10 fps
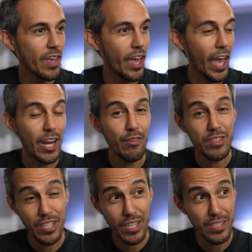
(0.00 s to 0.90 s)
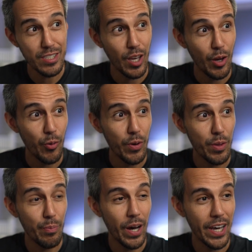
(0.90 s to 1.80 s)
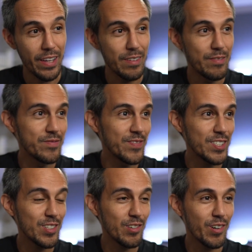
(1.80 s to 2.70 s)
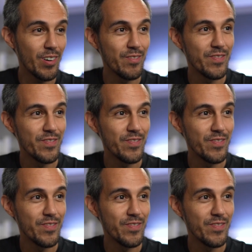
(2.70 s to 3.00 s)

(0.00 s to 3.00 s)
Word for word: NFTs with Byte. That's so cool.